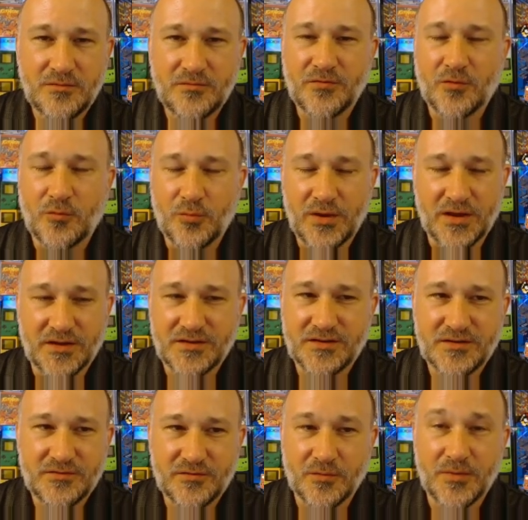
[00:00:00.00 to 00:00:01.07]
for
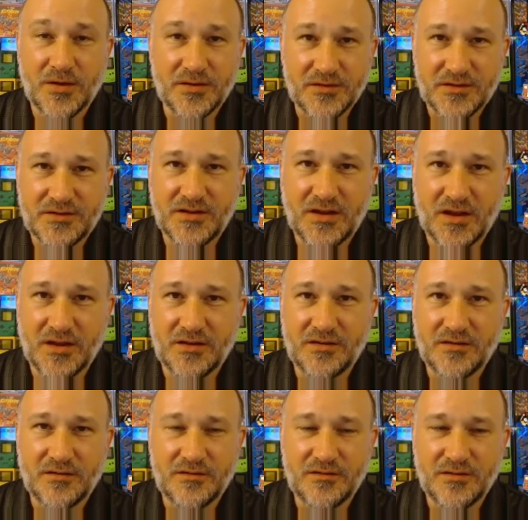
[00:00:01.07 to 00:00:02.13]
weeks, for months,
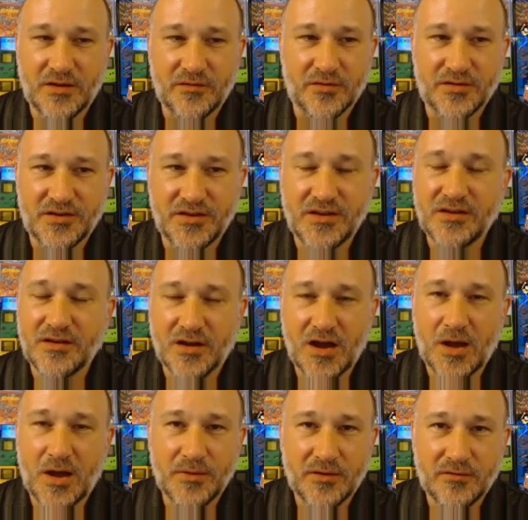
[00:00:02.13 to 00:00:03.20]
and never see a
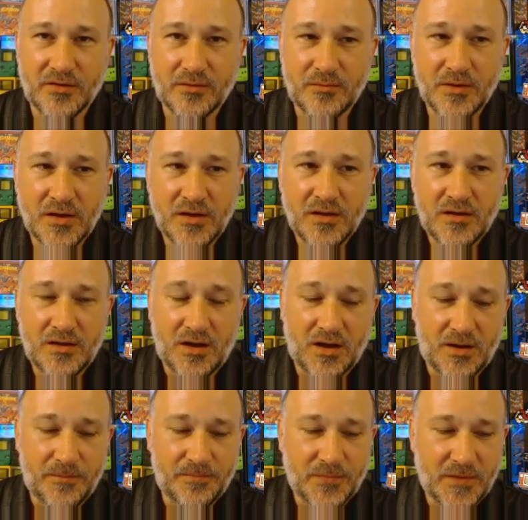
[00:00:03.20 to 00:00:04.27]
copy of him.
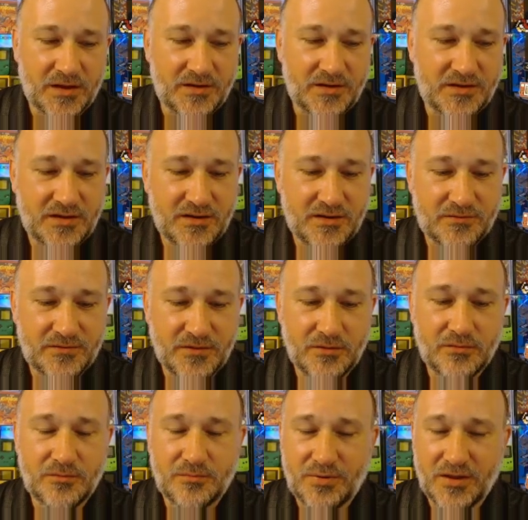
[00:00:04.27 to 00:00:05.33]
Indeed, if
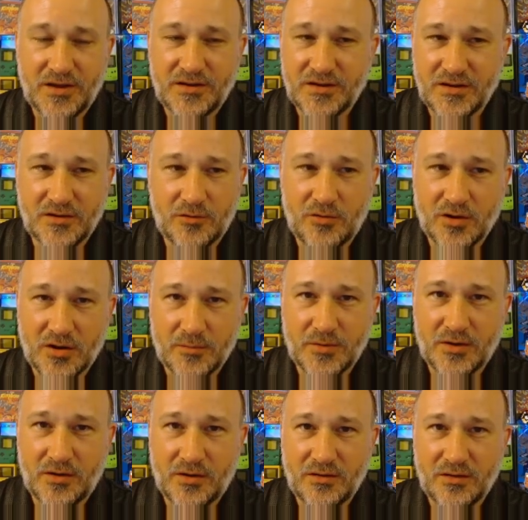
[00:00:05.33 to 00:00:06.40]
you plan to acquire him at
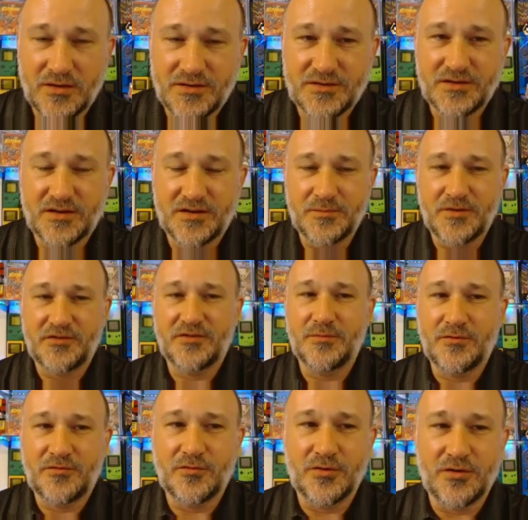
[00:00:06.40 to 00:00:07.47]
all, as mentioned
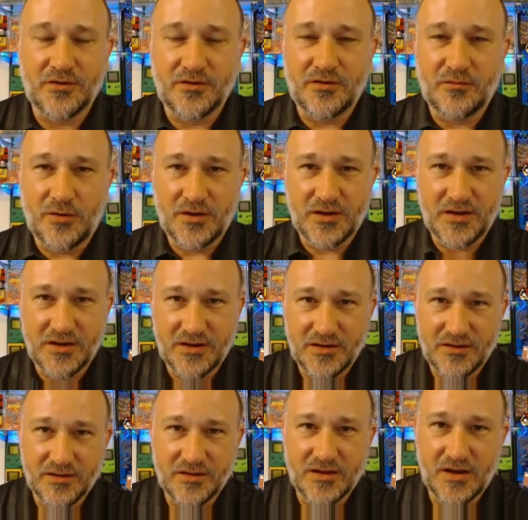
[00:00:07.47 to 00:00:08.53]
before, you're going to want to get
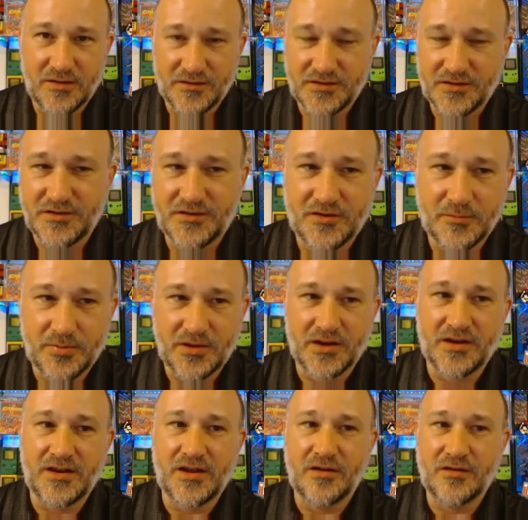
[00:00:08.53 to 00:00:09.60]
into the Gauntlets and start
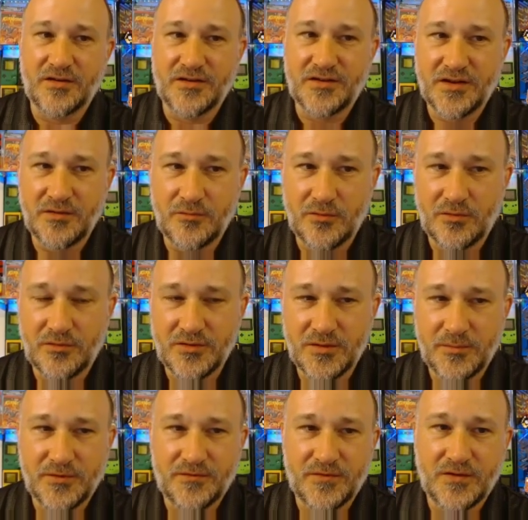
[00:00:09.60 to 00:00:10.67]
playing now, because he will only
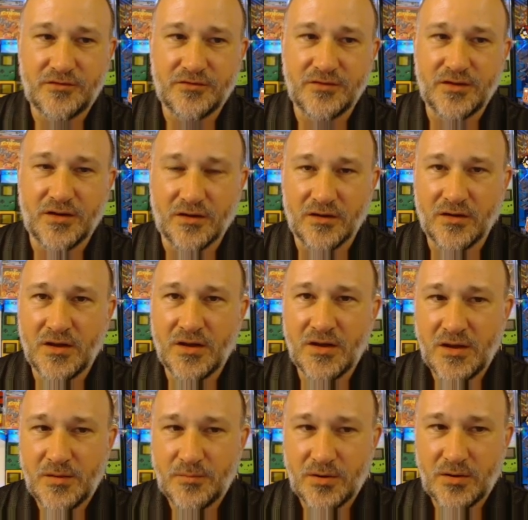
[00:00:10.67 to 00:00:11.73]
be featured there
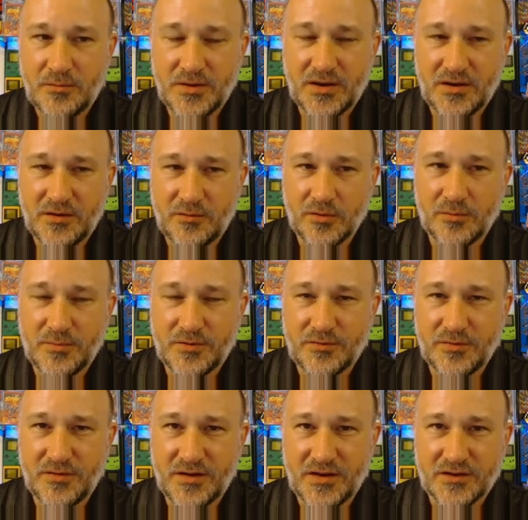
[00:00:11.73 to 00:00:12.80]
probably anywhere
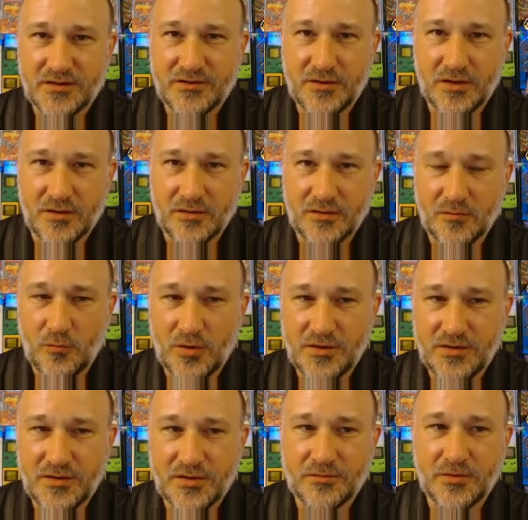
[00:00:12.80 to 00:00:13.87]
between the next
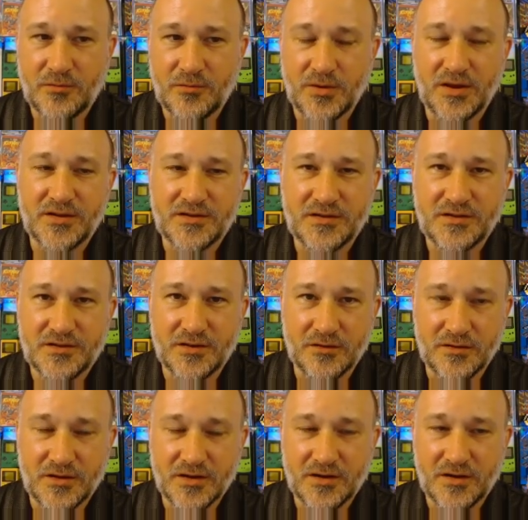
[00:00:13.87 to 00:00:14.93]
1 to 3 weeks,
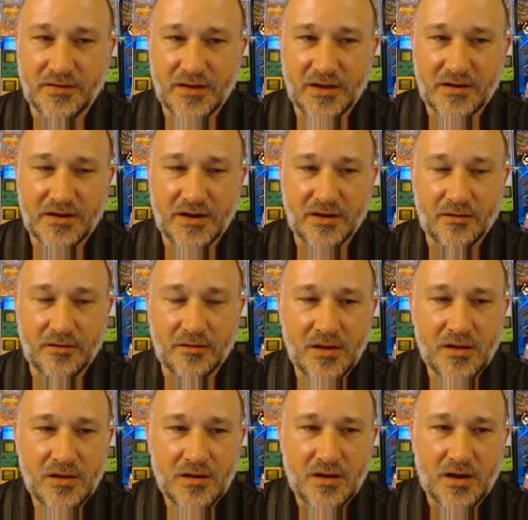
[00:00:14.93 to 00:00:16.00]
so get on that now.
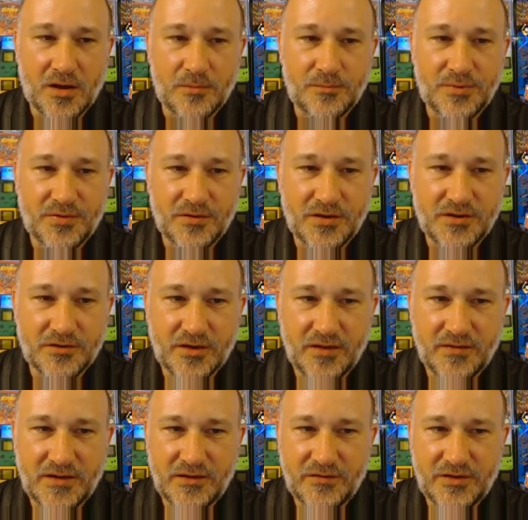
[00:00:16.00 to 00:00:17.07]
But it's okay
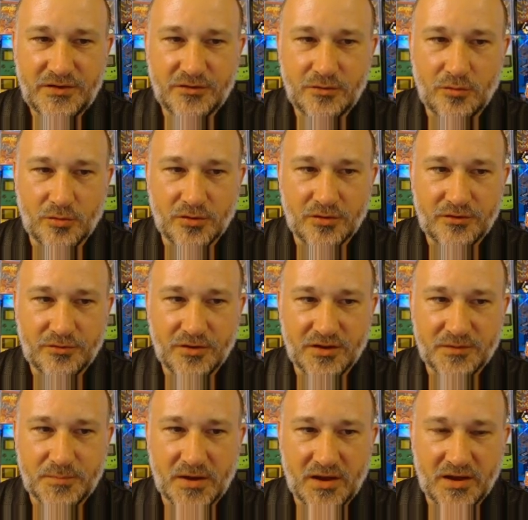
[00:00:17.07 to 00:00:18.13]
that EV Suit Gorn
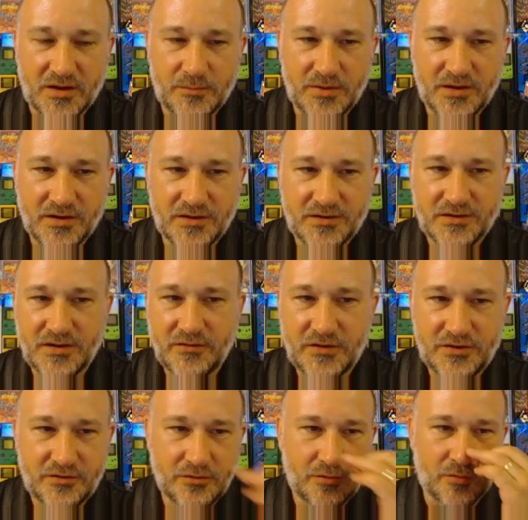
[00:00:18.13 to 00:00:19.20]
trails behind, because EV
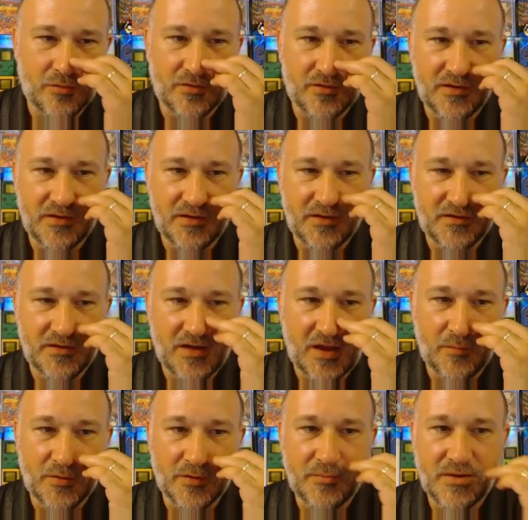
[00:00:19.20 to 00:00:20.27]
Suit Gorn is
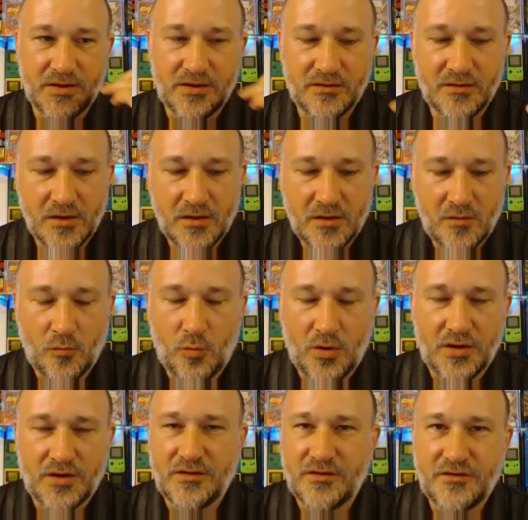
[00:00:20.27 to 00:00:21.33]
able to be
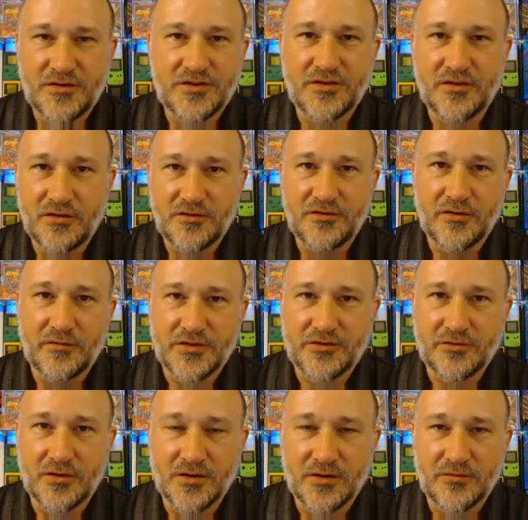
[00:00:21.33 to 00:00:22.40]
one just so long as you have a
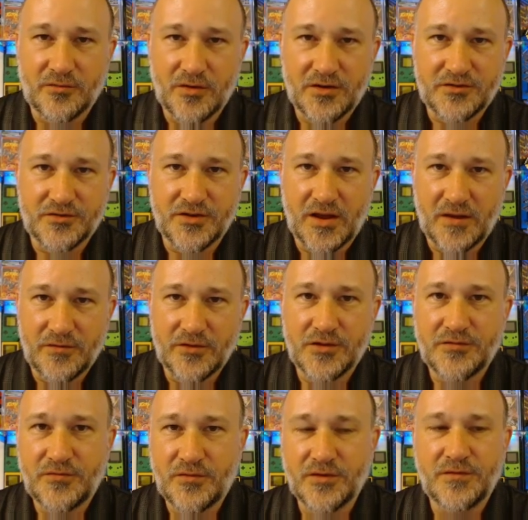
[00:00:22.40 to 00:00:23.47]
strong enough roster to have
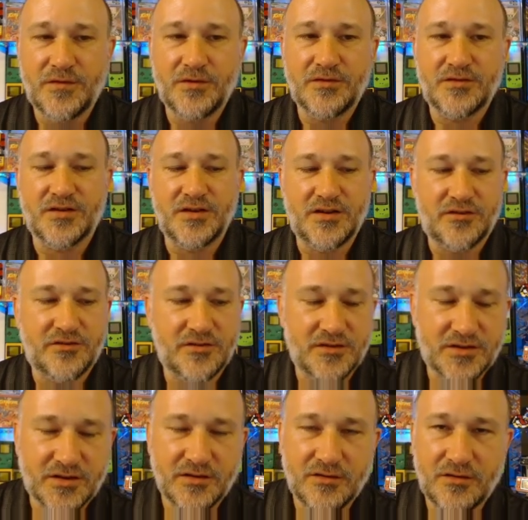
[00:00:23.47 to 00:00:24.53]
those fully fused in each
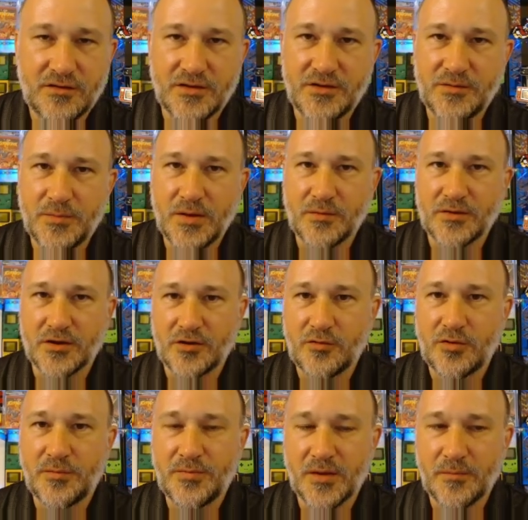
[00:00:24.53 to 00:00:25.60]
skill and to be able to
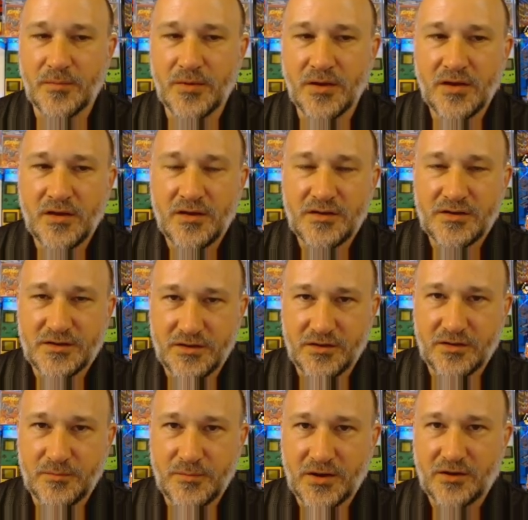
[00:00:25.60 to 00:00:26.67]
equip them so that you
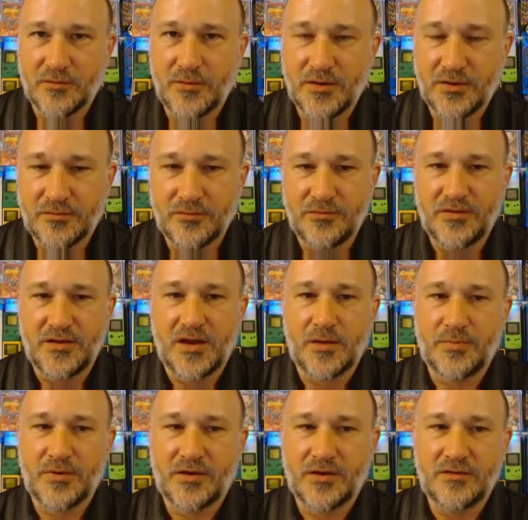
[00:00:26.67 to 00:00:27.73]
can make your way through the
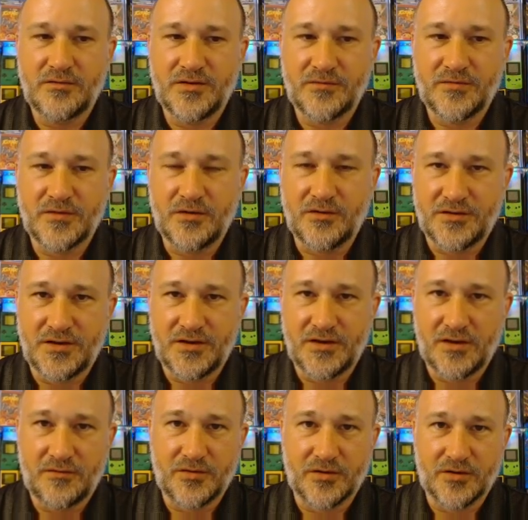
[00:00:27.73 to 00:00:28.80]
epic difficulty
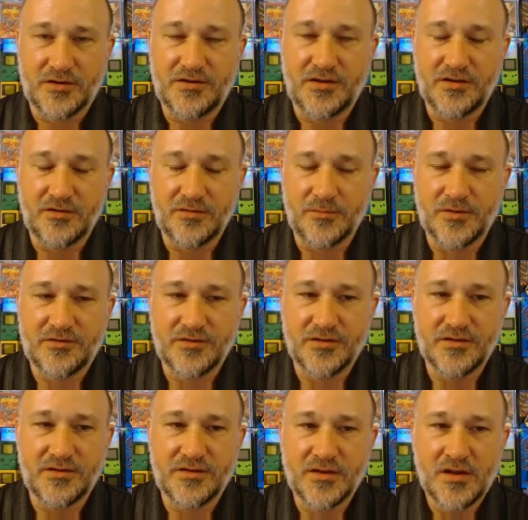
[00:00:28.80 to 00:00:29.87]
of your Continuum
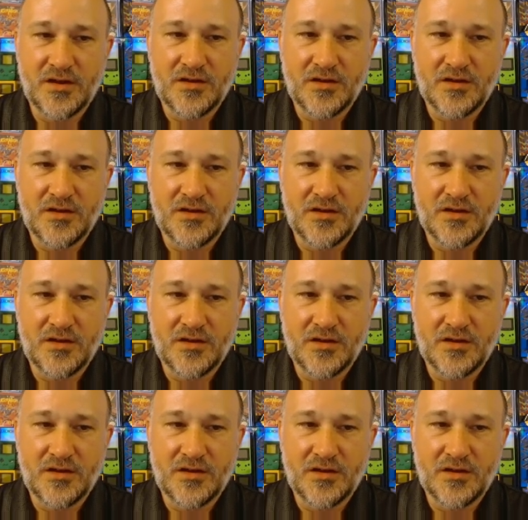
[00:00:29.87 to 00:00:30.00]
missions.